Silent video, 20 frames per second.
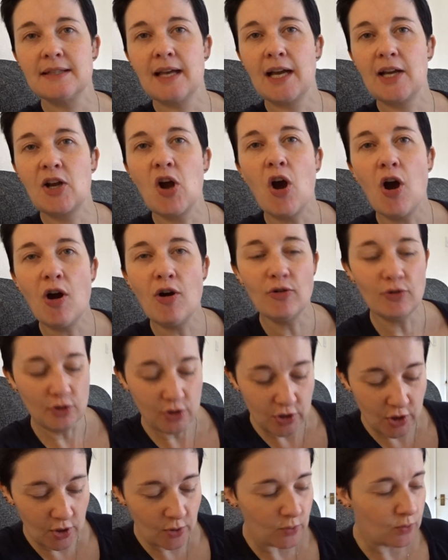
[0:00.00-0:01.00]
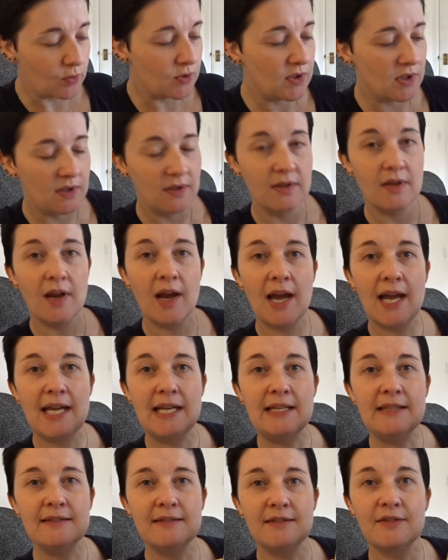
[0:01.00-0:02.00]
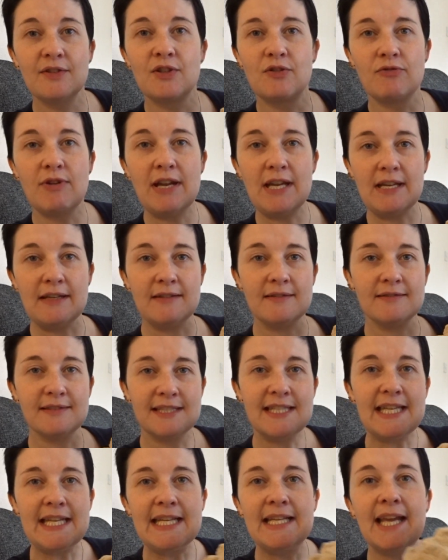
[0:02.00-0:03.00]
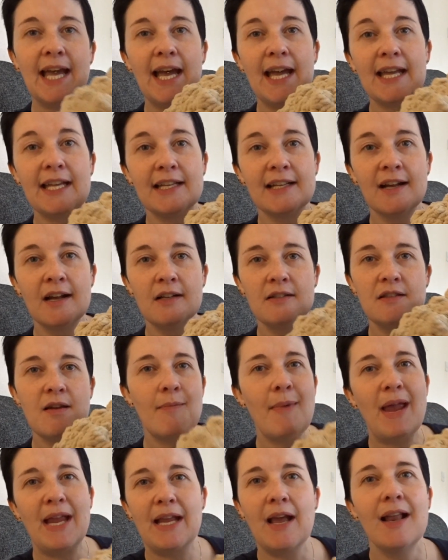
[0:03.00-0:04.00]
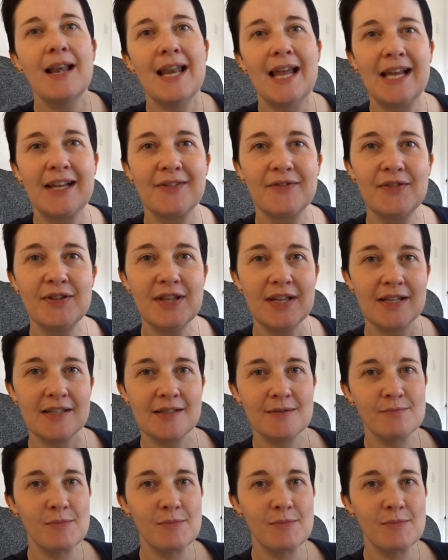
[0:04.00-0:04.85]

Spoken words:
I can't use a green DK to make a leg for this.